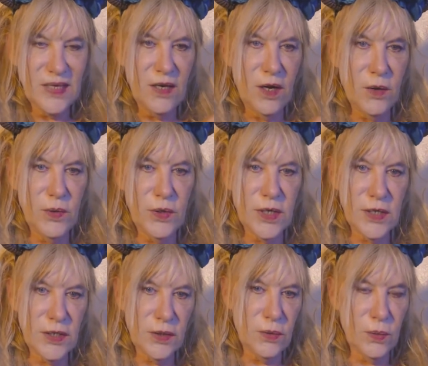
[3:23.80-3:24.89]
you
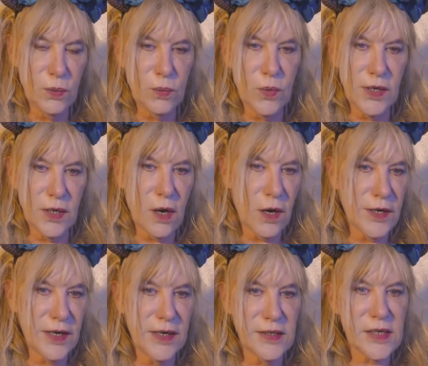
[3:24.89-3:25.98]
can do one card
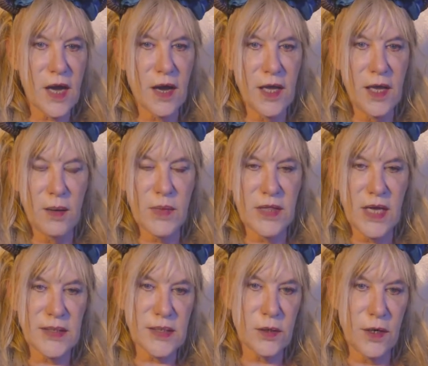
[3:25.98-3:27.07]
at a time, and
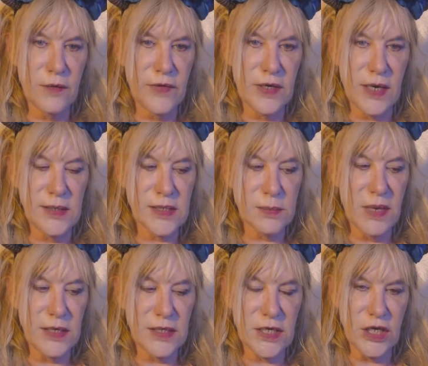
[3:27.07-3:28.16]
that's sort of a nice
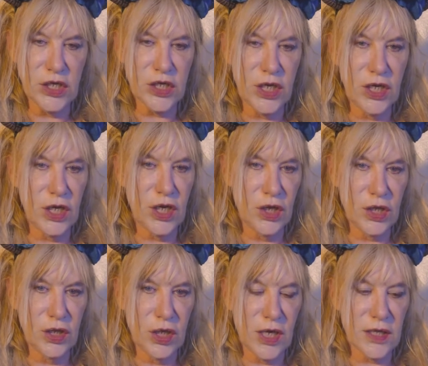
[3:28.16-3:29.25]
meditation. You
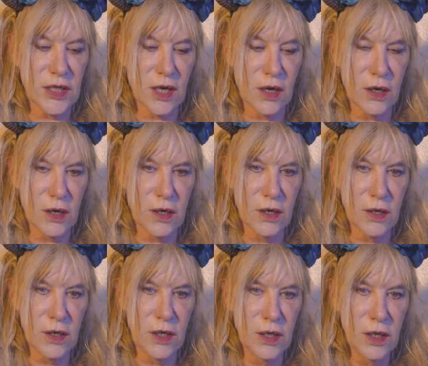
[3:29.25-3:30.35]
can look at the
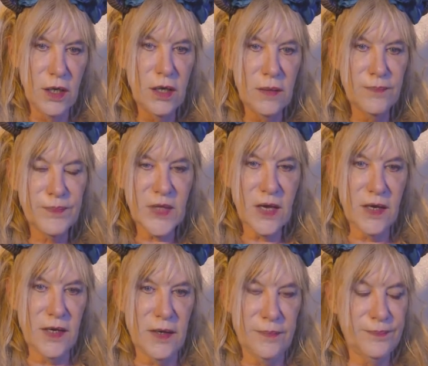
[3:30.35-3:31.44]
card, kind
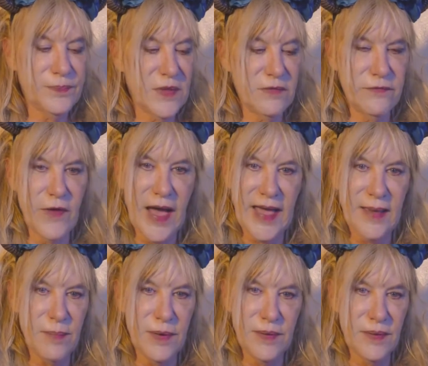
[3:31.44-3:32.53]
of
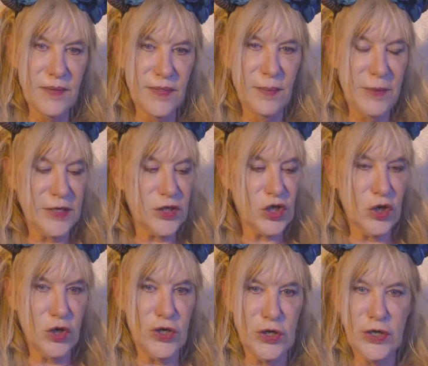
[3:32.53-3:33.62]
vibe the
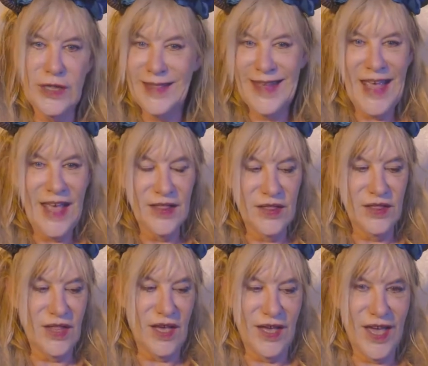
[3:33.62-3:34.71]
picture
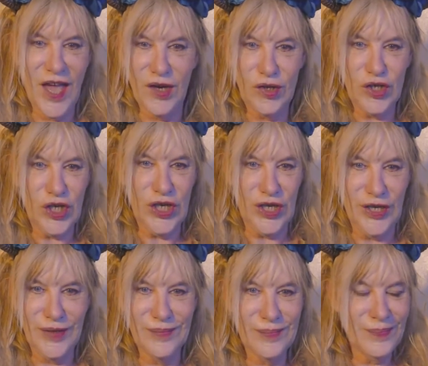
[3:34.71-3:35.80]
and the
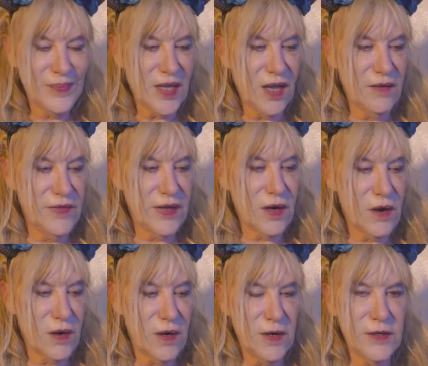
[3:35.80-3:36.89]
energy of the
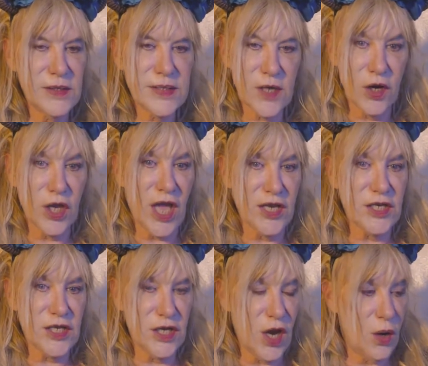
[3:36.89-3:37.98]
card, and start getting
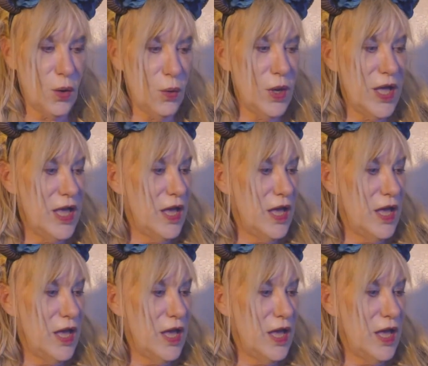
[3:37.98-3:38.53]
to know